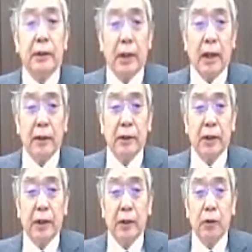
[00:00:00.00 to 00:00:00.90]
turn
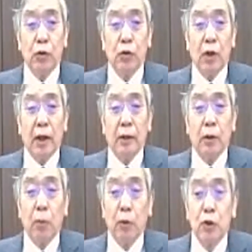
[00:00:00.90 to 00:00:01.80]
it into an
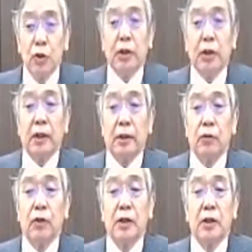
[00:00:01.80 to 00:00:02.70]
opportunity
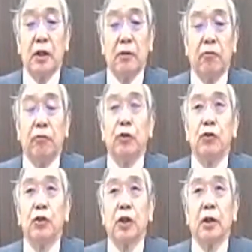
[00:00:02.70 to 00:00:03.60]
to achieve
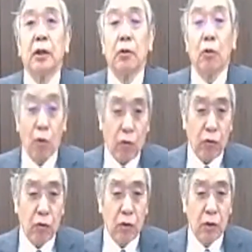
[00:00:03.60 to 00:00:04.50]
future
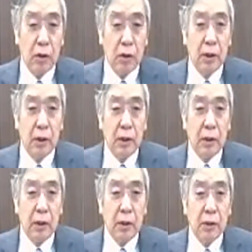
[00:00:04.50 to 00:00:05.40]
growth.
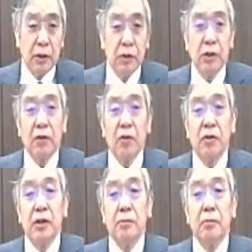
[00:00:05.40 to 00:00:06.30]
This year's
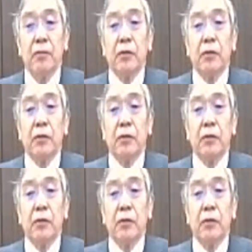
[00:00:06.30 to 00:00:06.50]
theme,